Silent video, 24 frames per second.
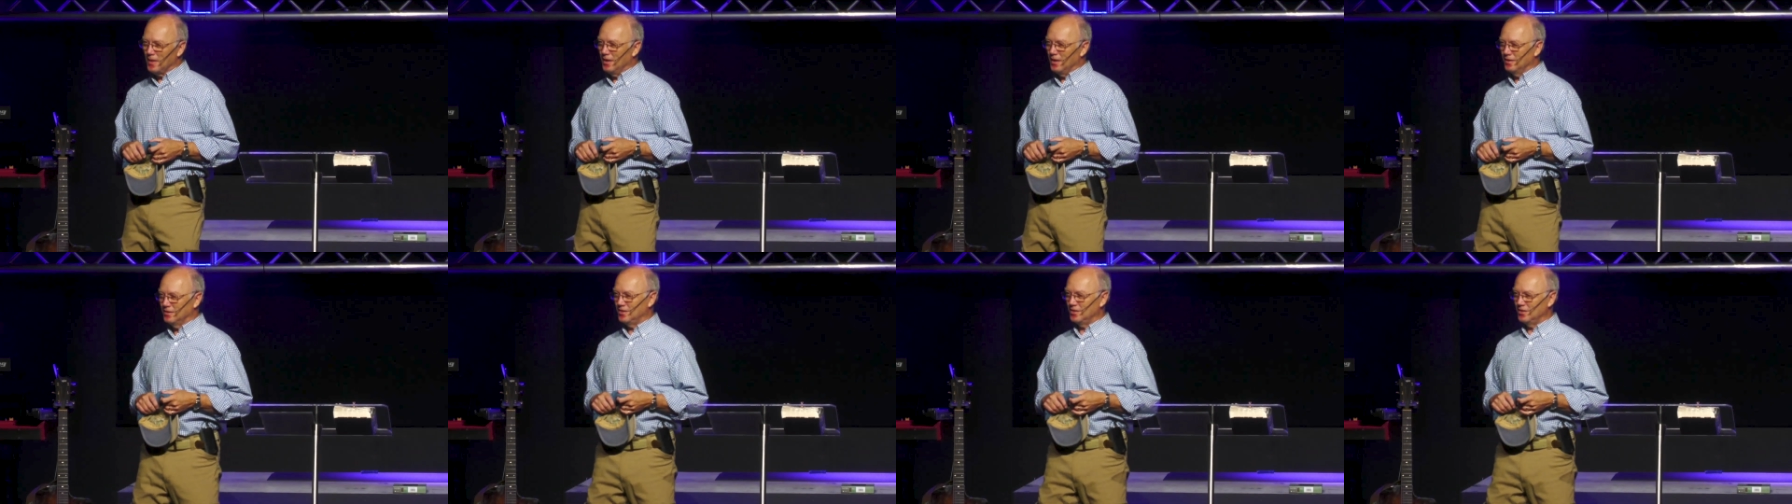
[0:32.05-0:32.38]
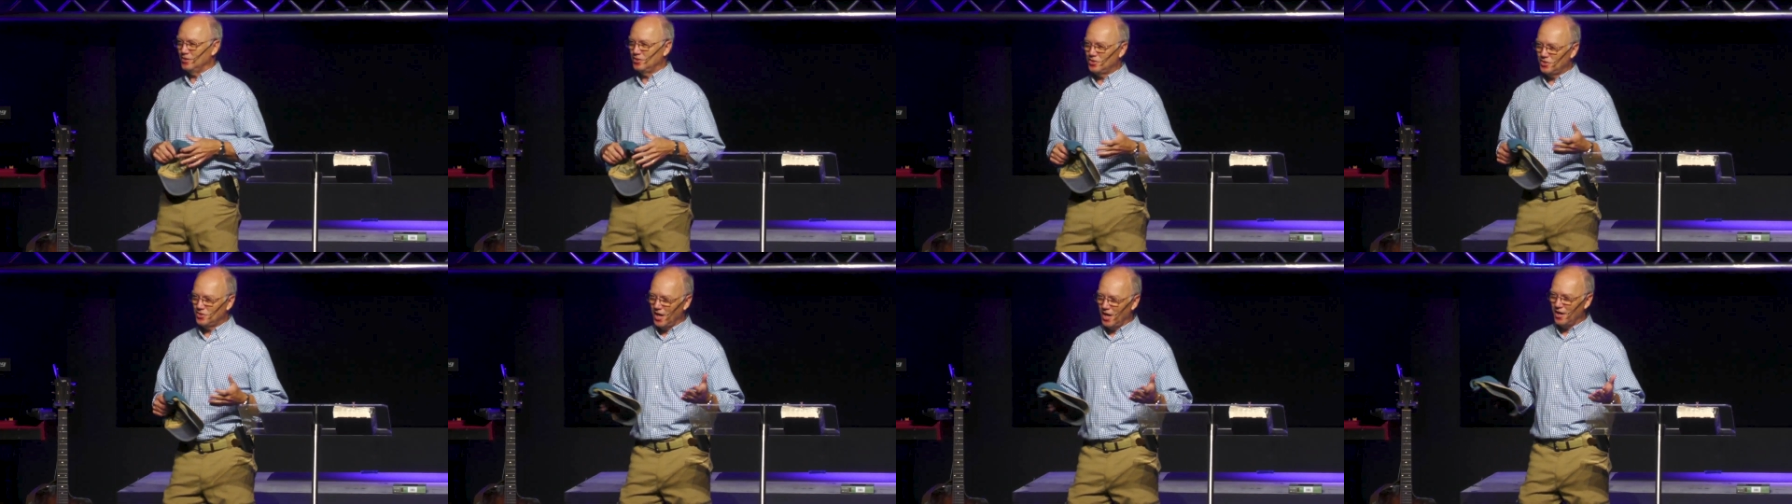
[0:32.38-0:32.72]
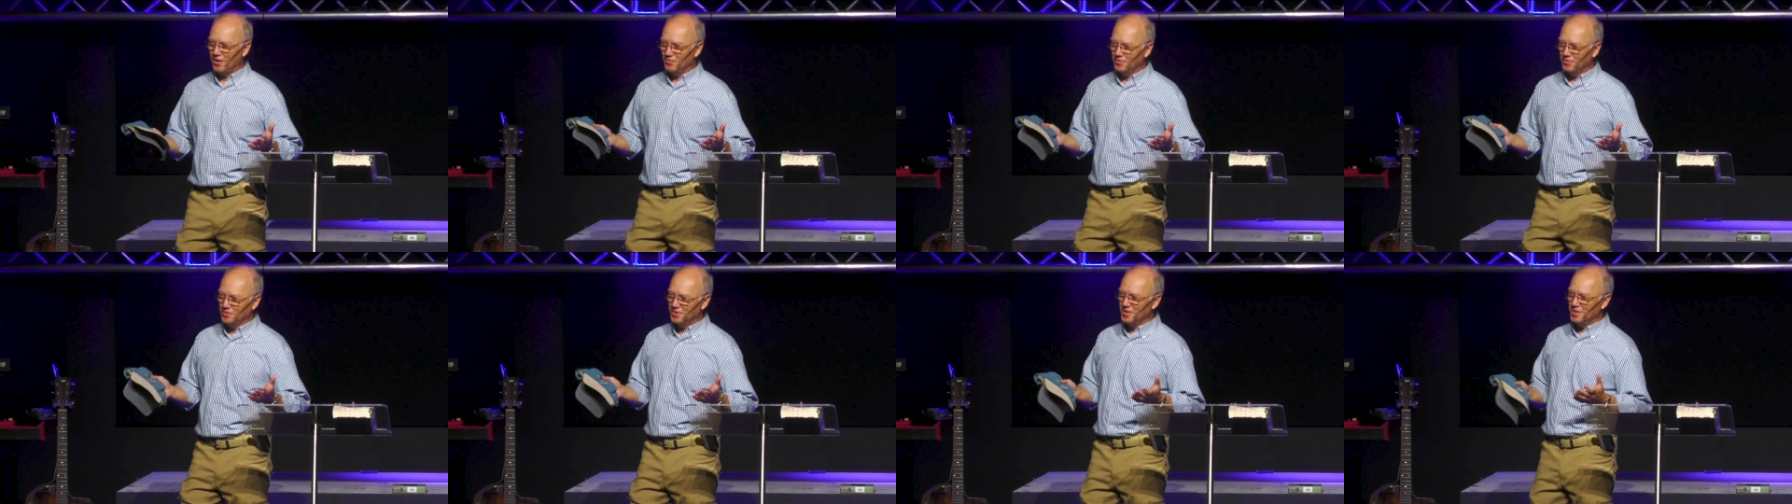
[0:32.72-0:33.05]
to share
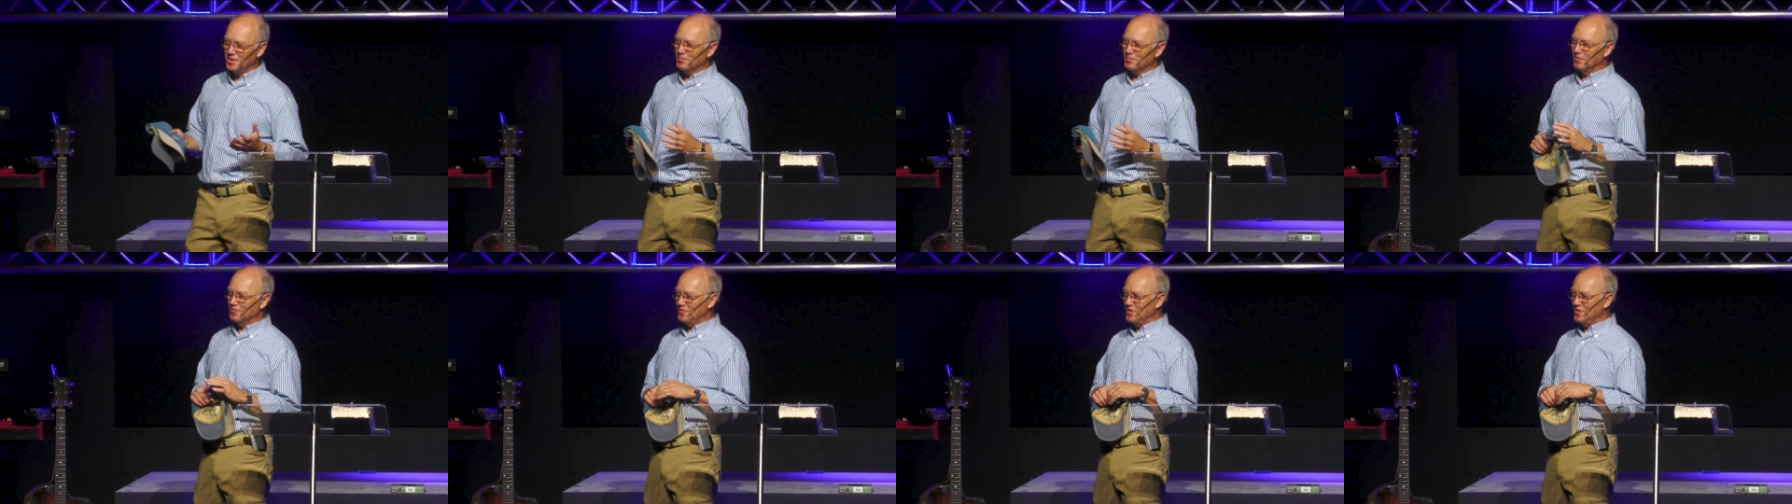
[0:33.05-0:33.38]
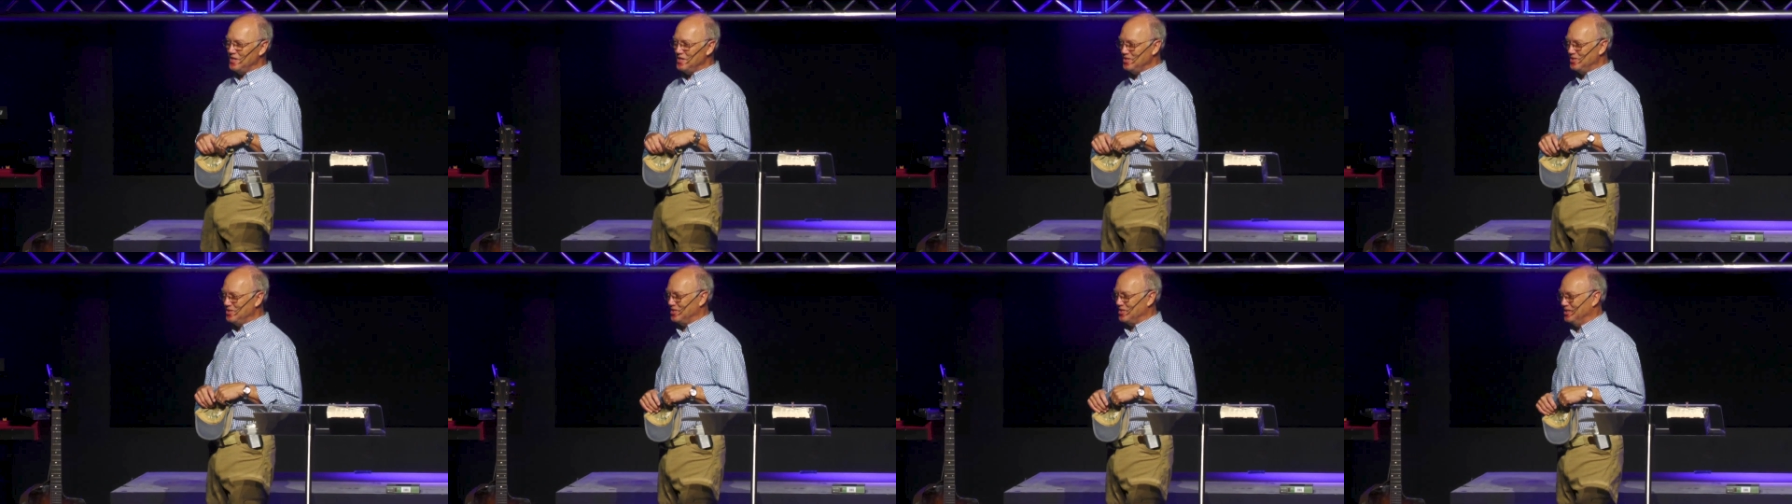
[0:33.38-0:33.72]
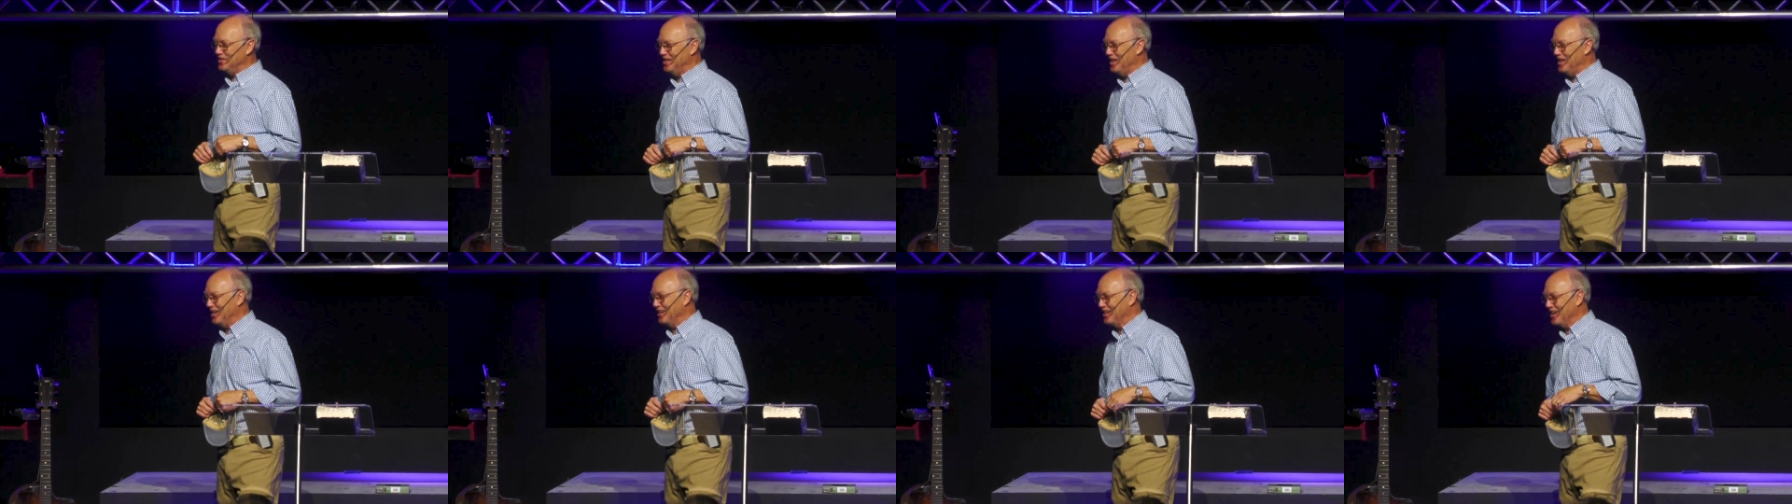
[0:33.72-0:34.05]
with them a vision
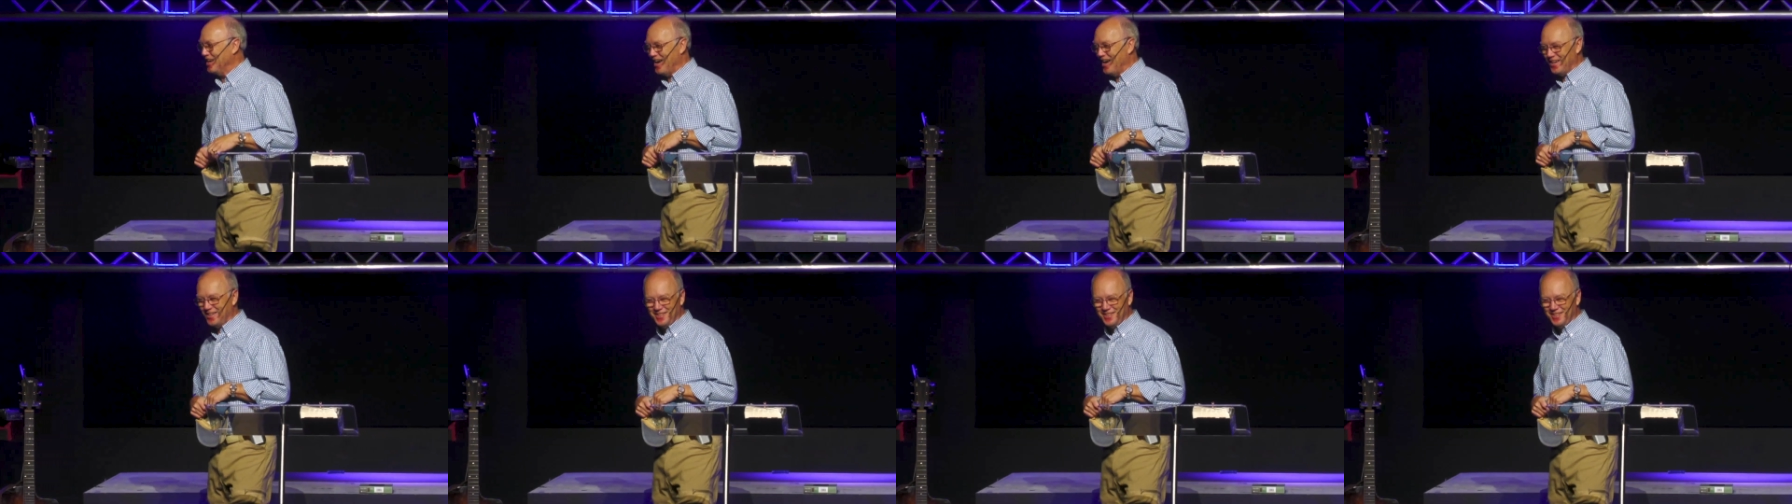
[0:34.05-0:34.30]
that God